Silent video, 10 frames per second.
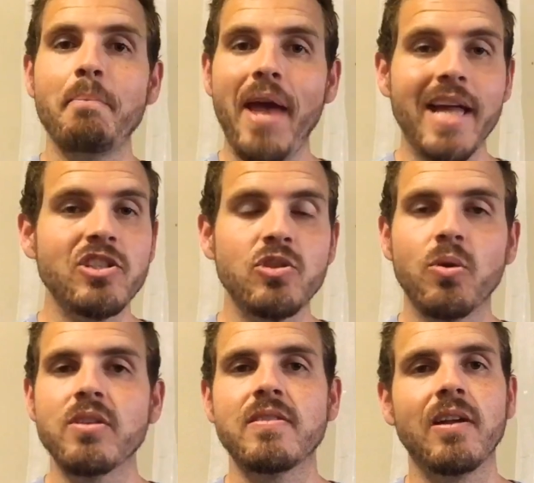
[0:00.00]
some pet
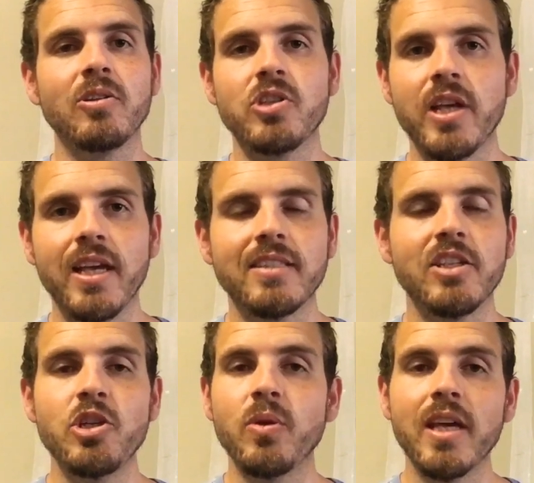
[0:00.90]
stores sell
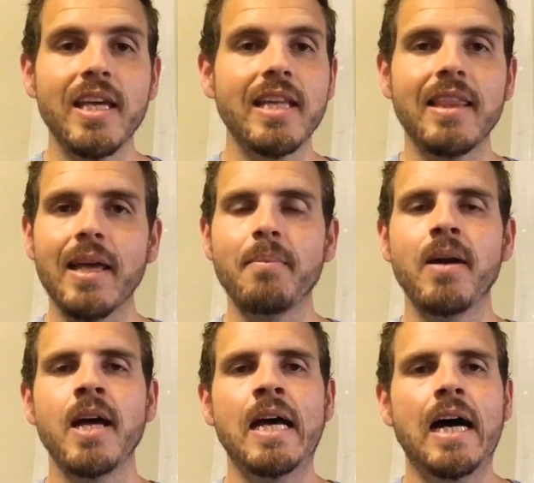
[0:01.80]
chicks and you can get
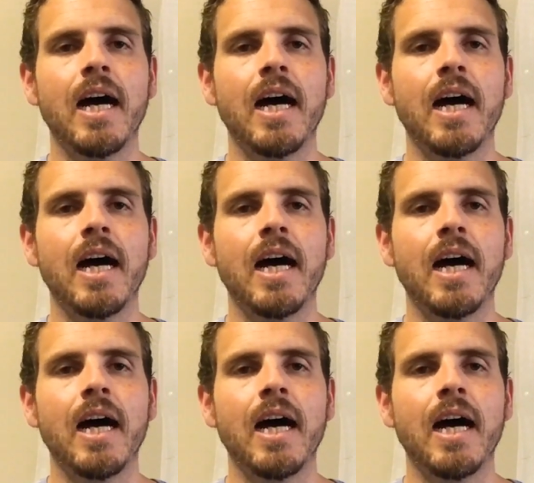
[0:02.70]
them,